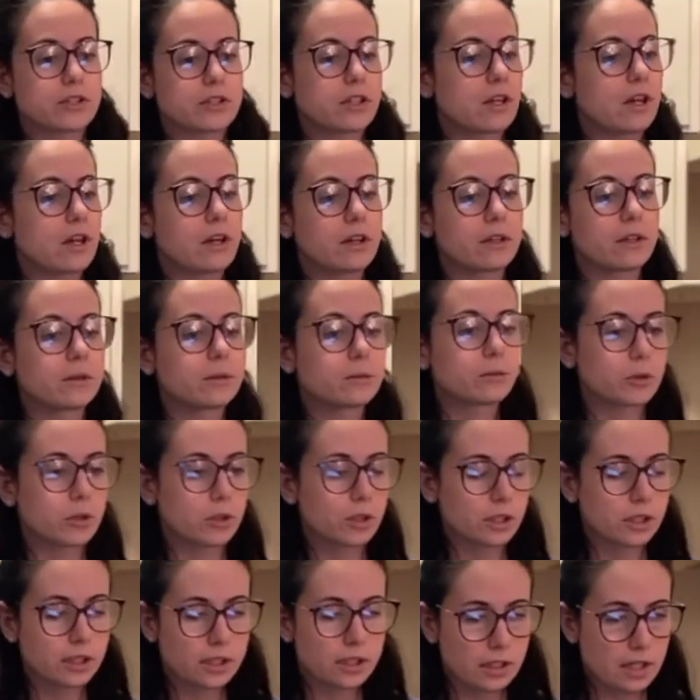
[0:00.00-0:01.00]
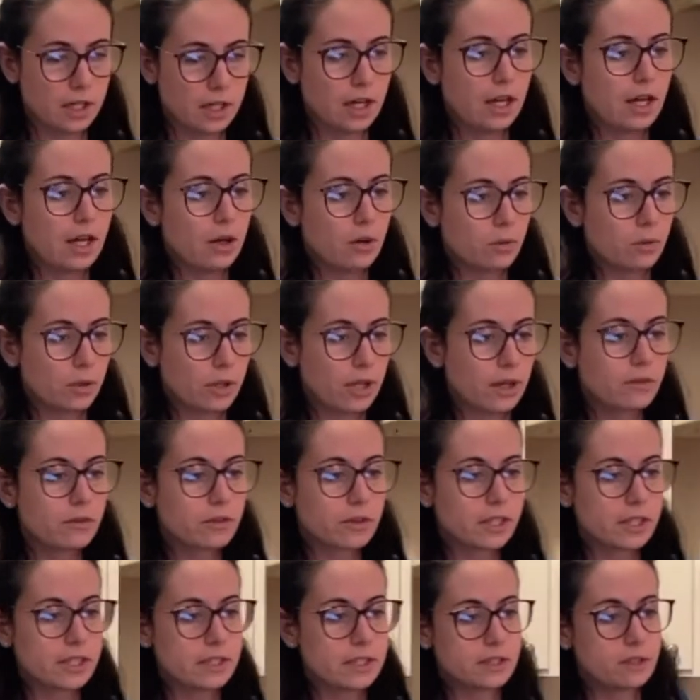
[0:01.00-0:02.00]
on them or whatever
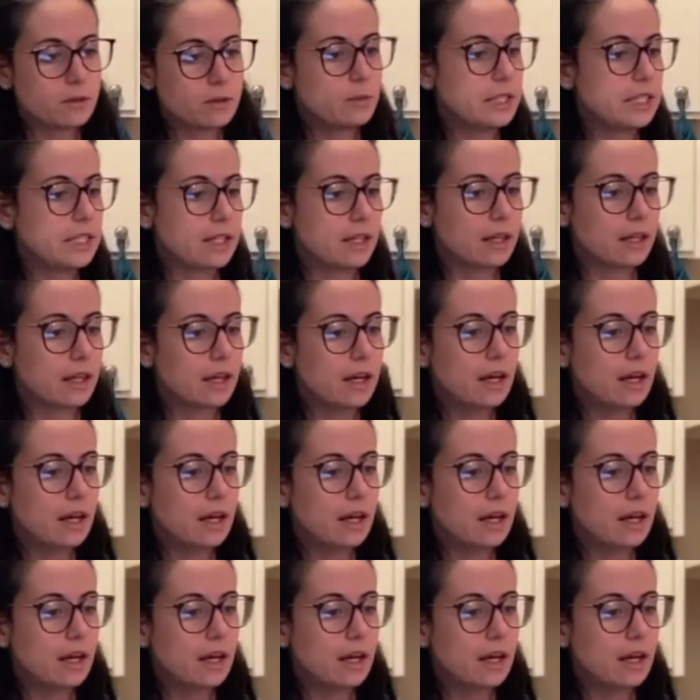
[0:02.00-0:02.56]
needs to be done.